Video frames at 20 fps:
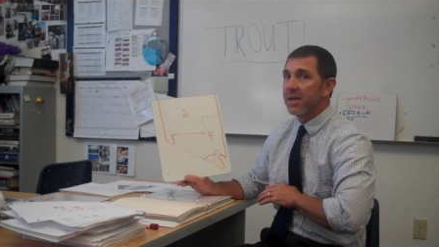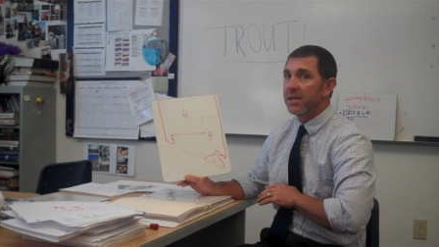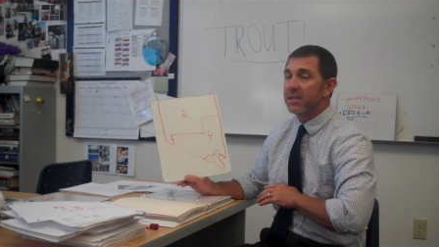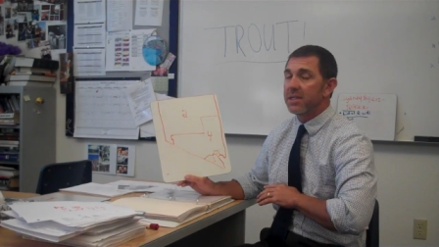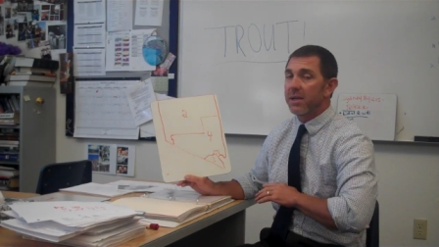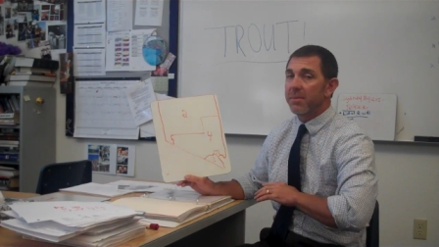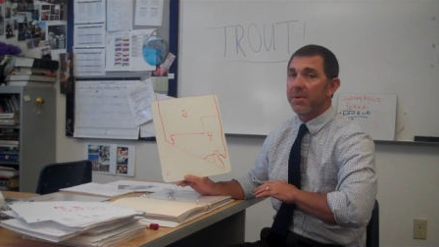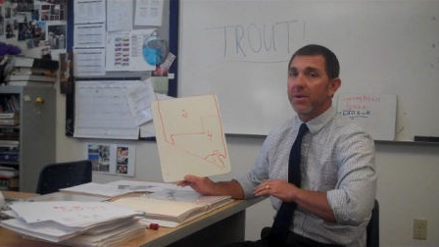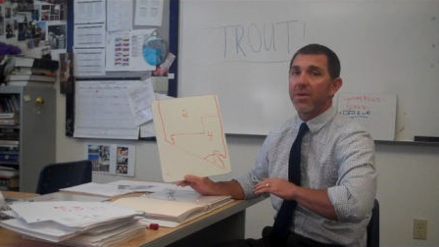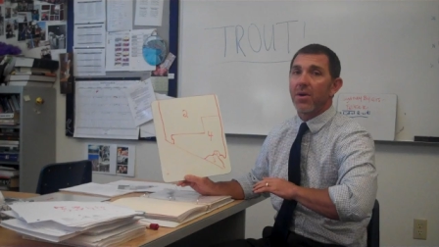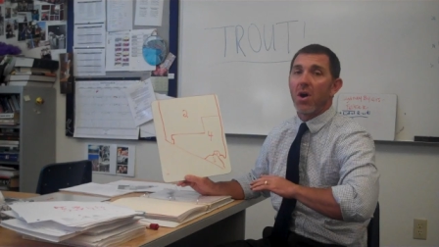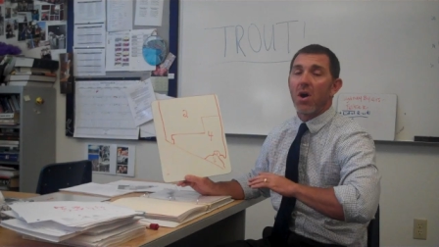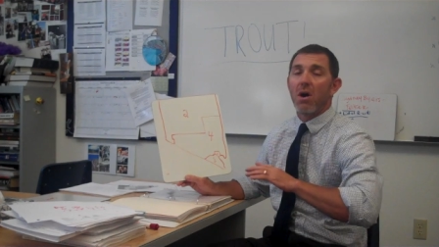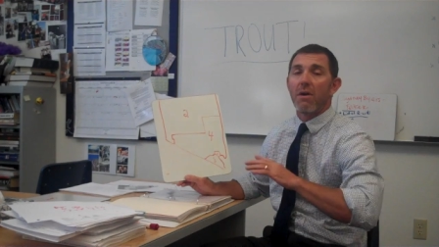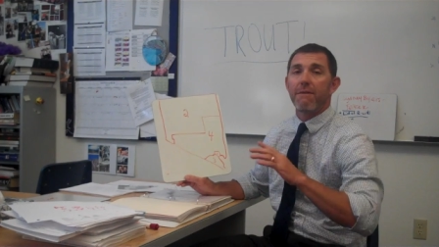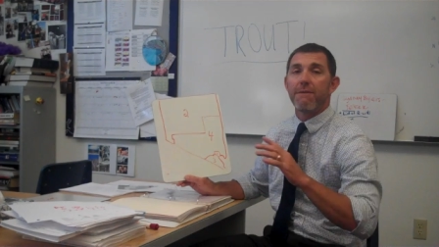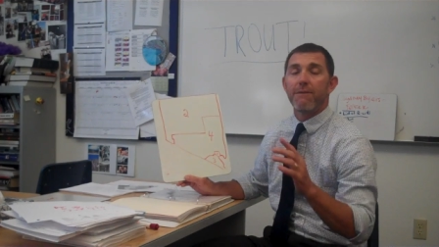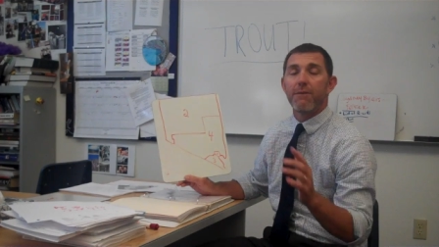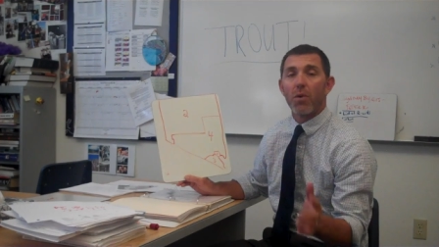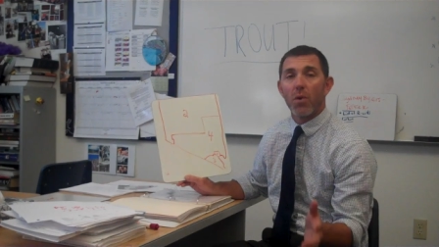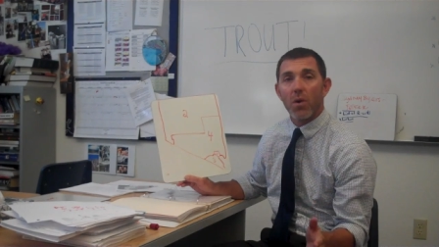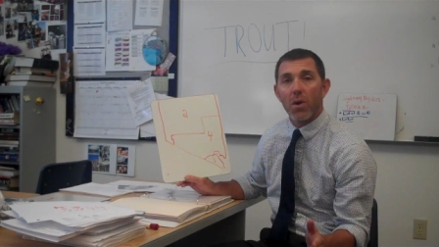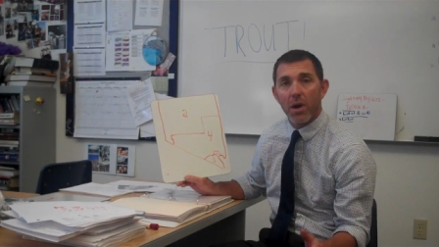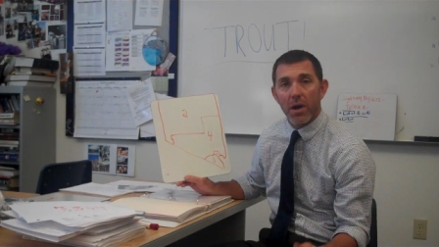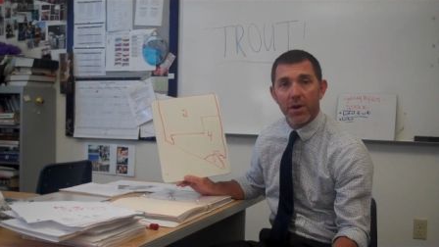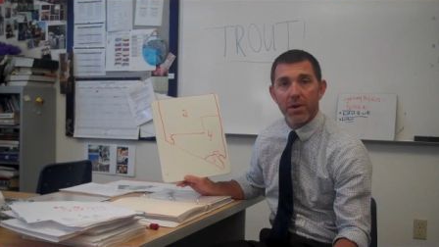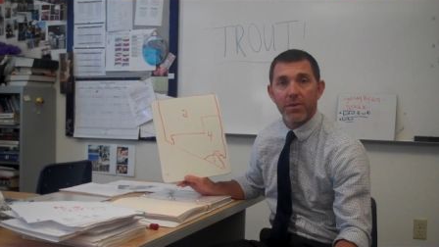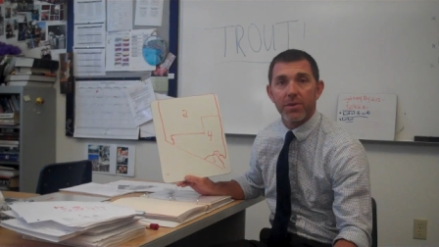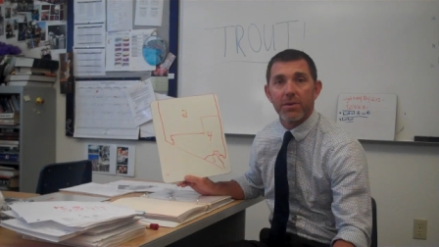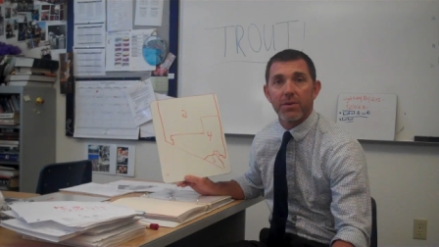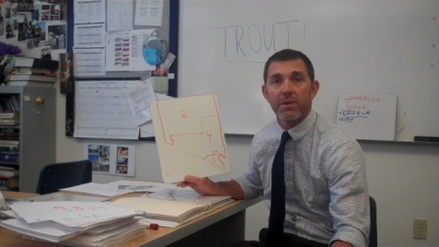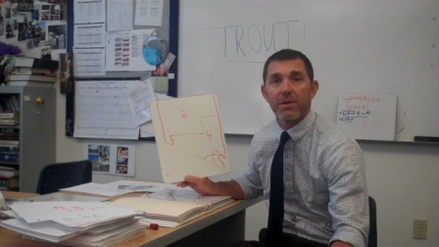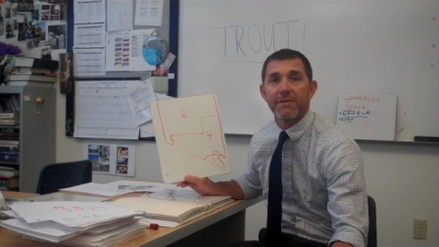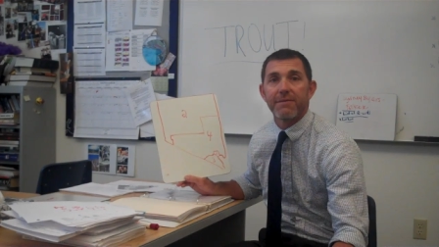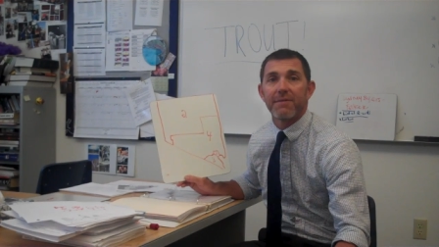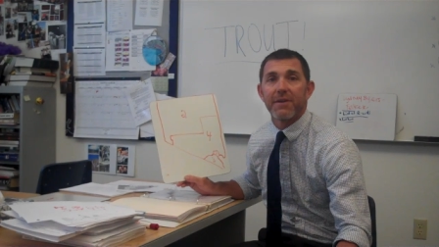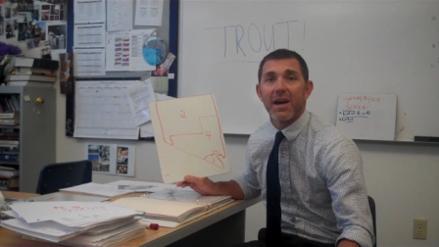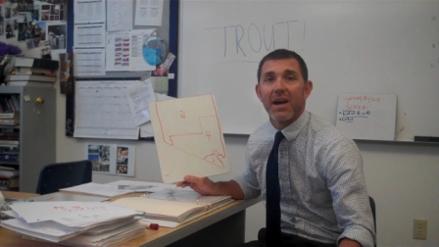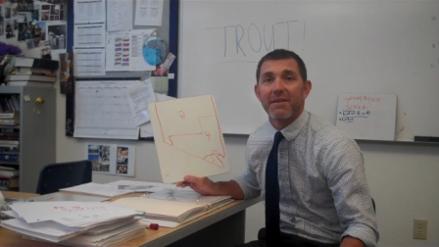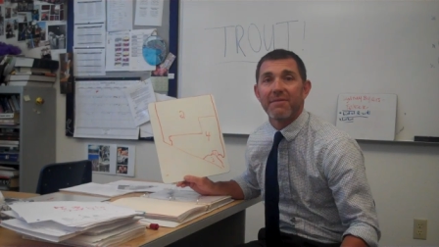Same with all
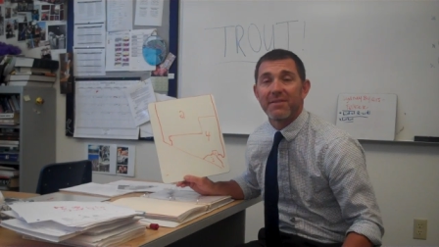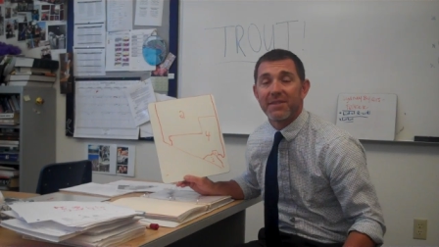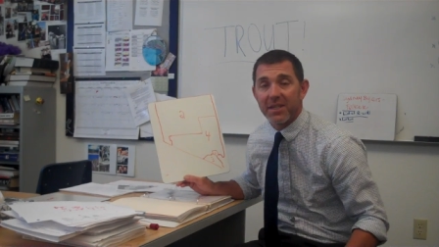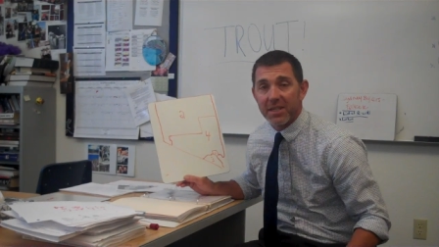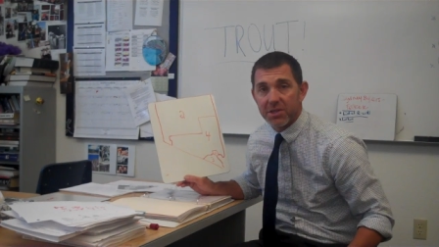435